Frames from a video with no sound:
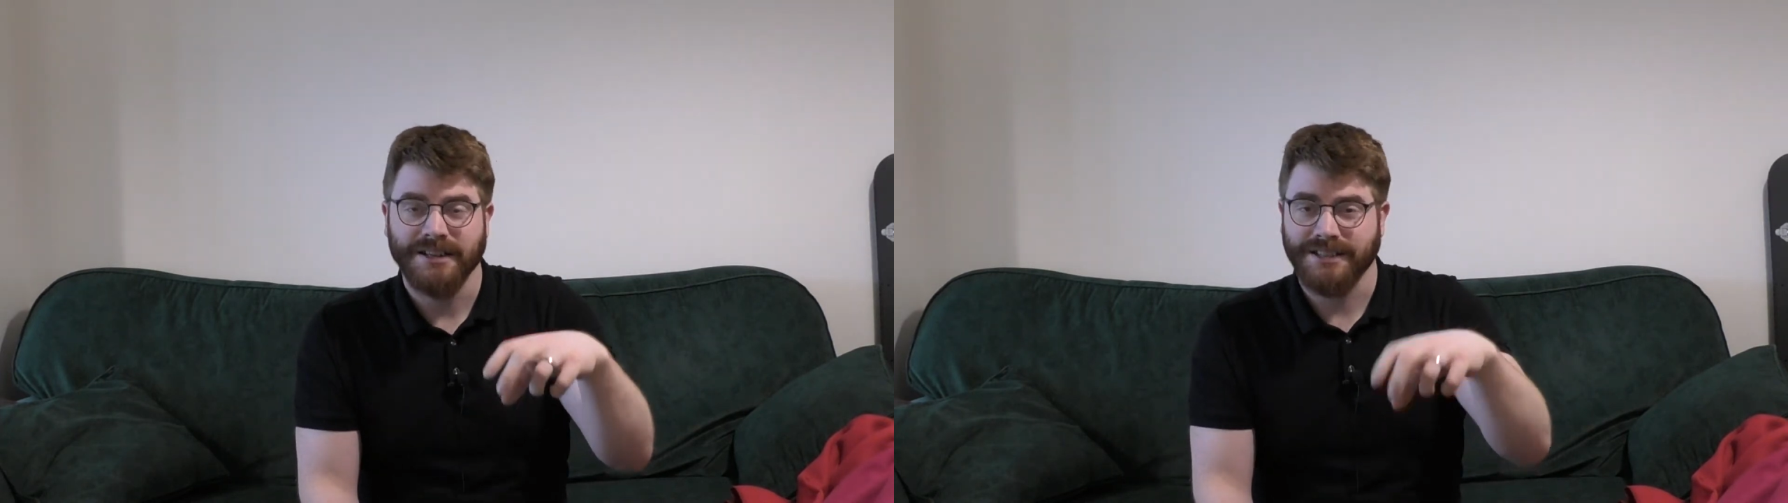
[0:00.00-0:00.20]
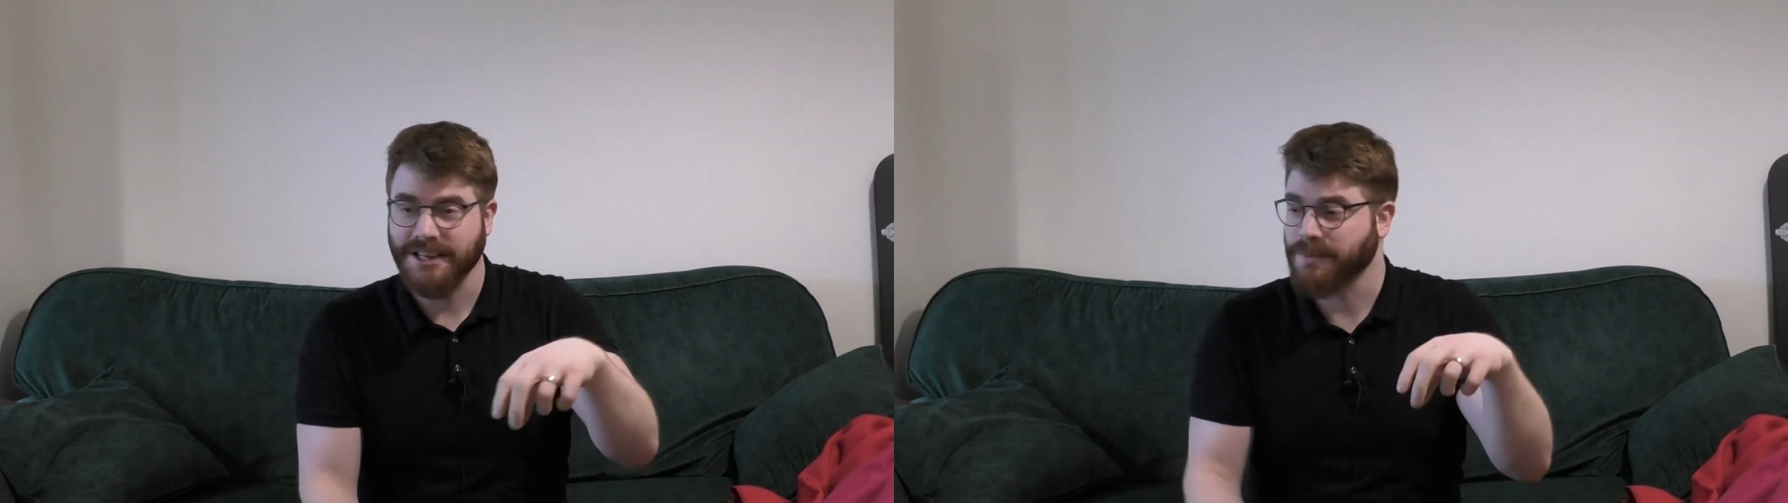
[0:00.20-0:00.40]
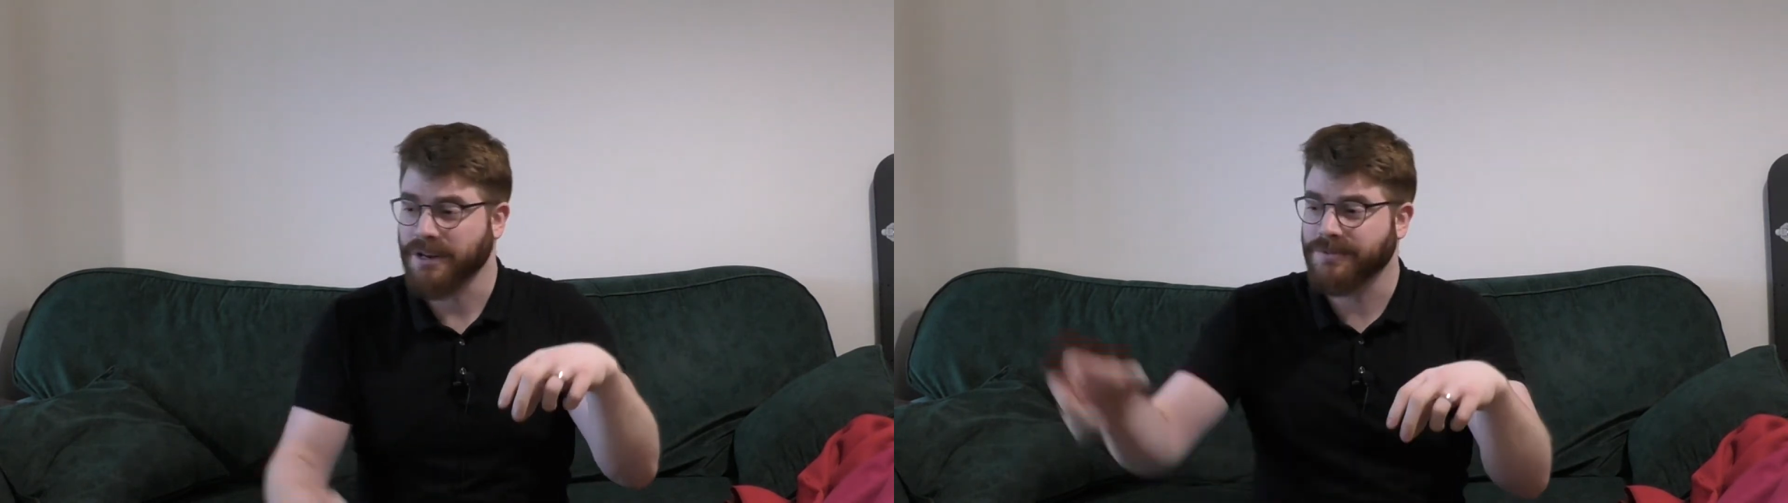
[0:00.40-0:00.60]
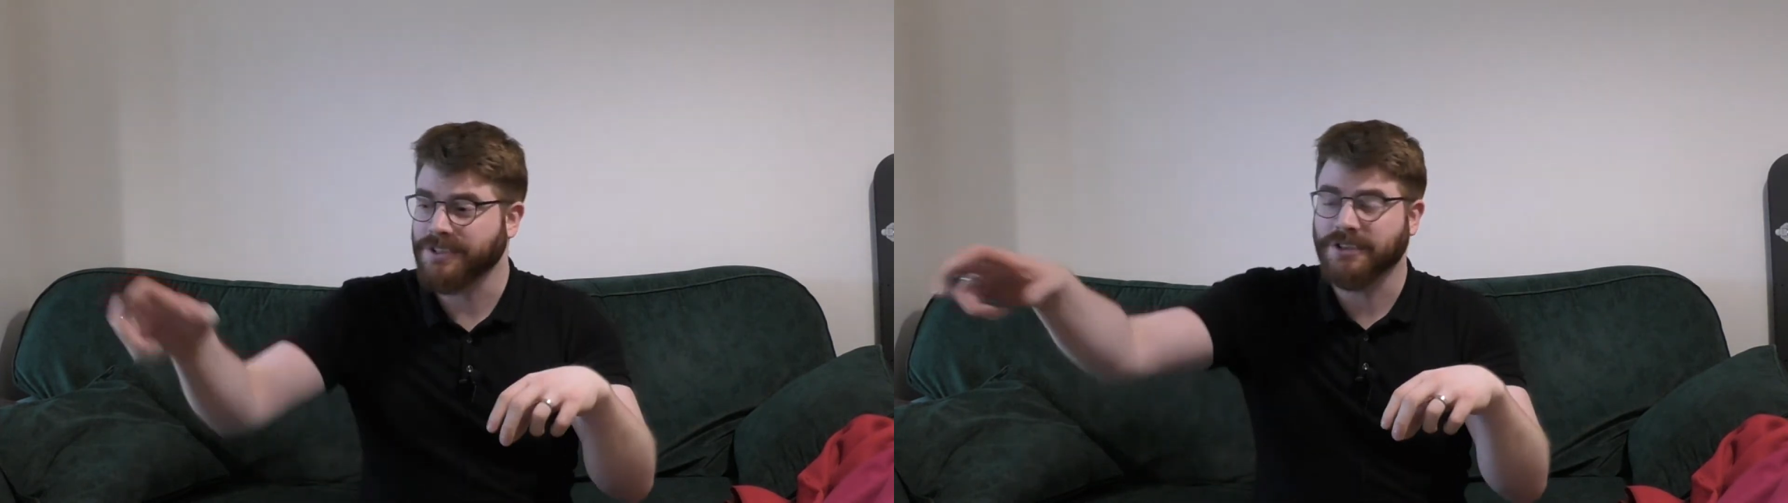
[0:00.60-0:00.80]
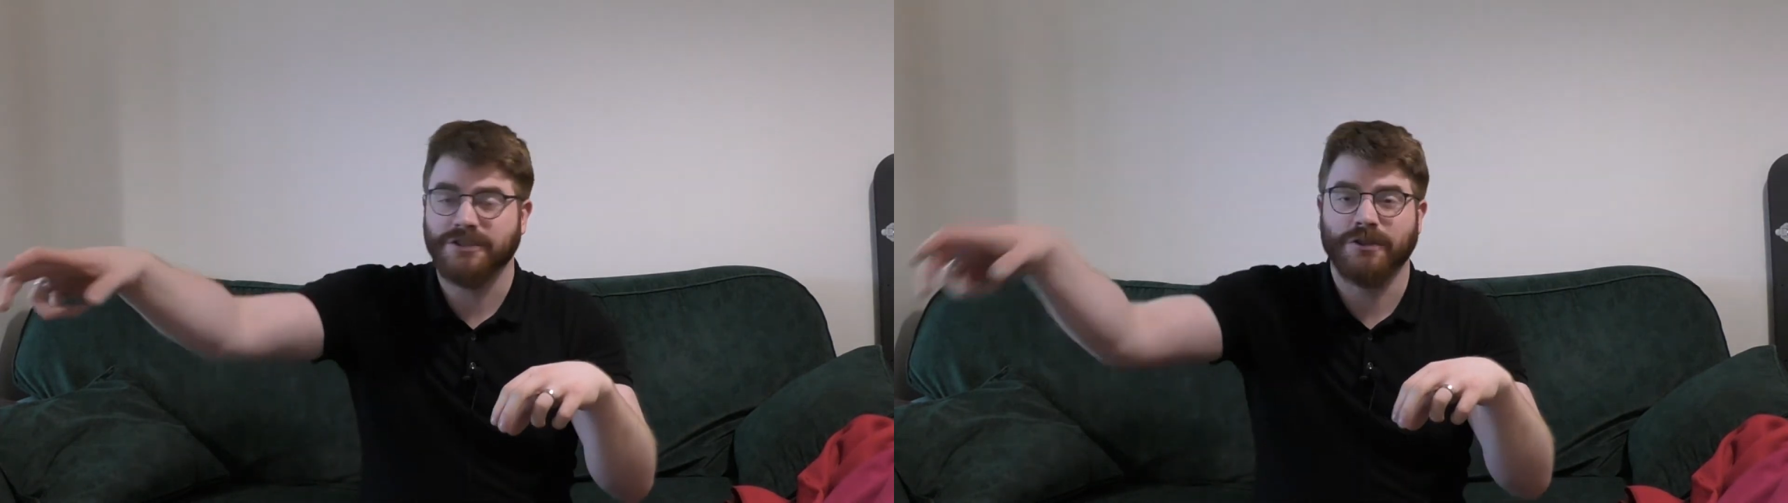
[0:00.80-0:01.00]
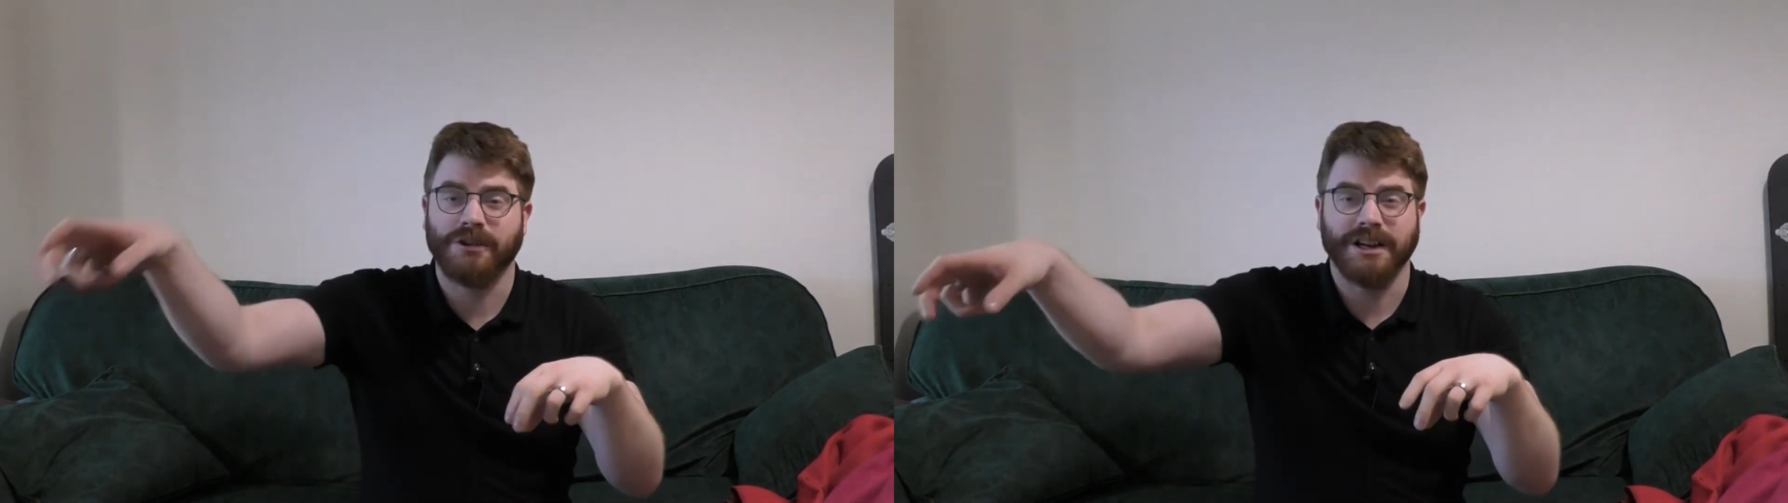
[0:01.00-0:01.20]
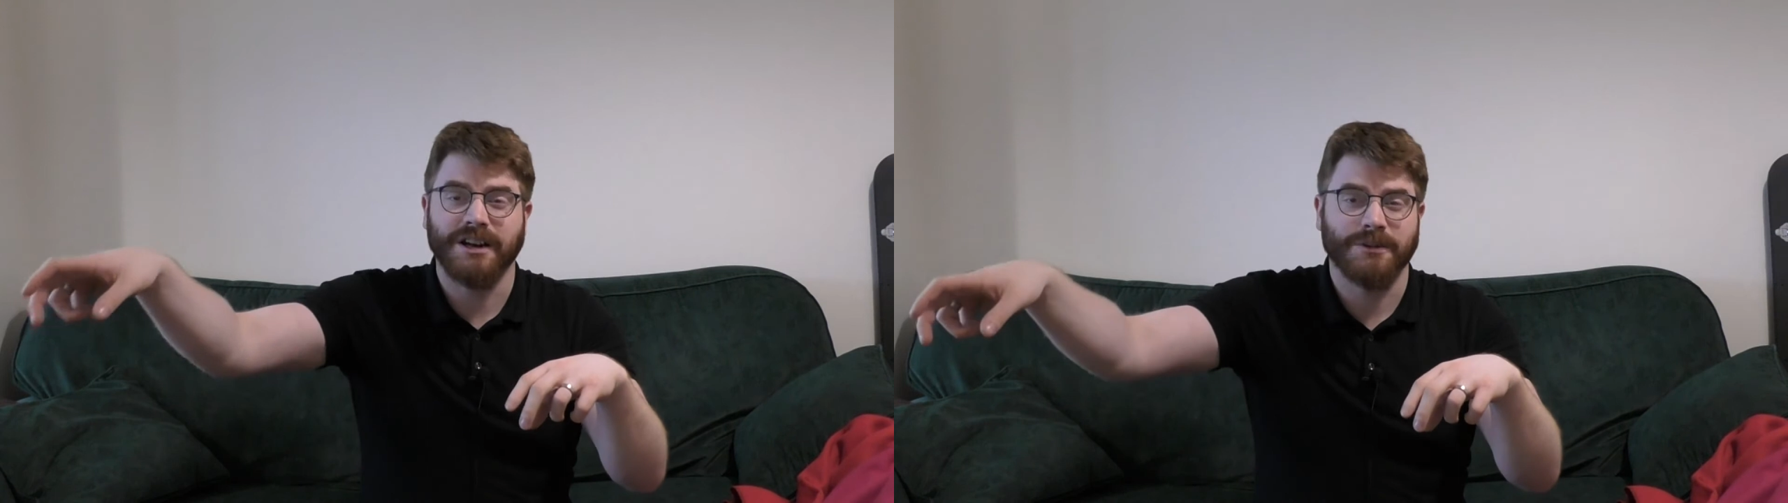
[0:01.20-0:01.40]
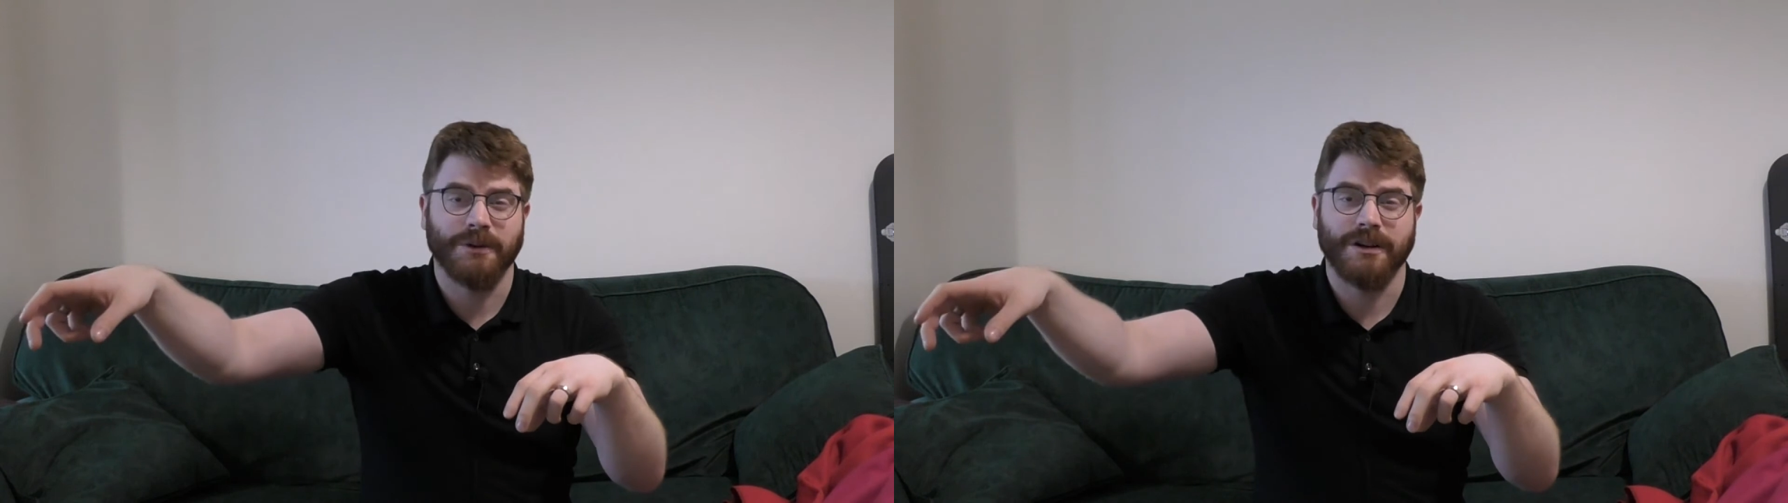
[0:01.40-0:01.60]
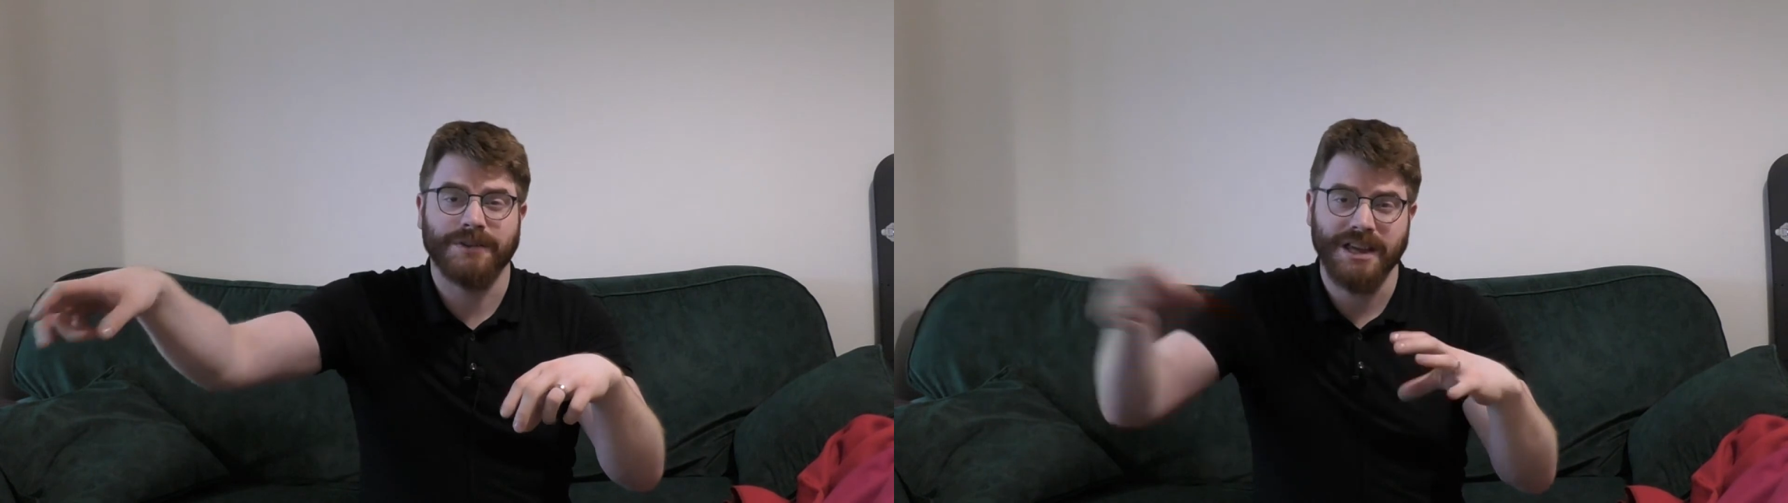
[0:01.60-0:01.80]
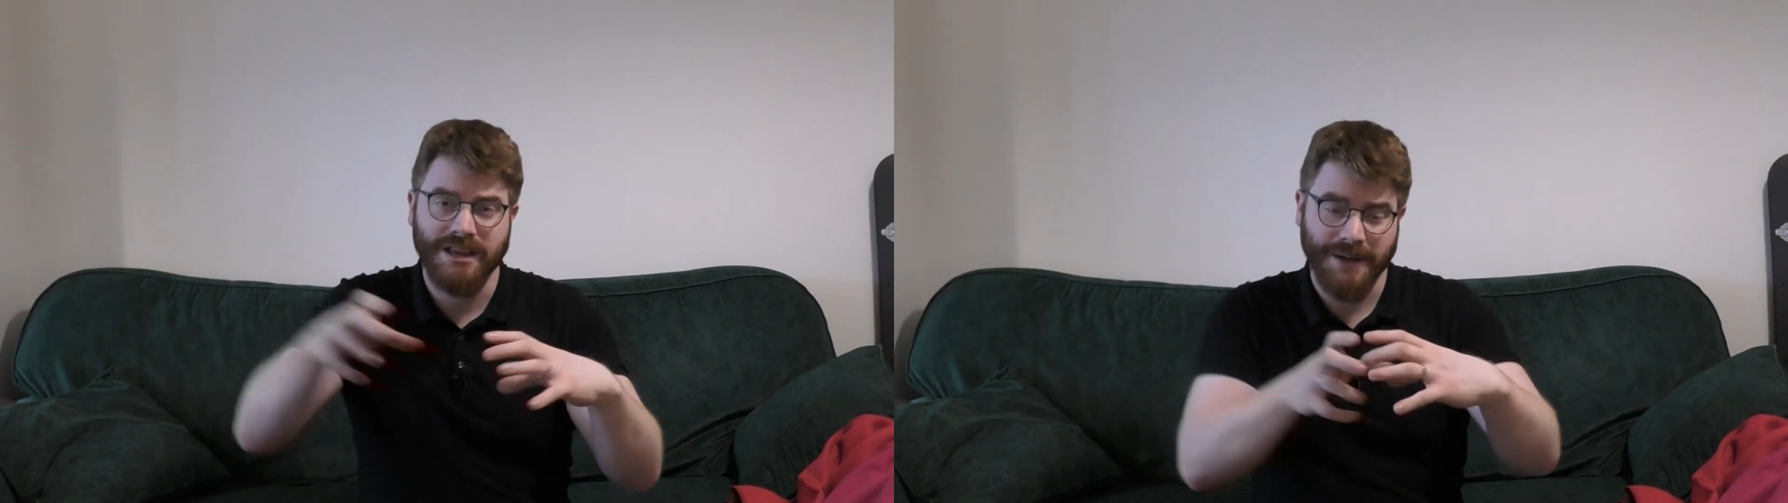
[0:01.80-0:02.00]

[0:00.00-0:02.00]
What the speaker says: there's benefit to controlling another one over here.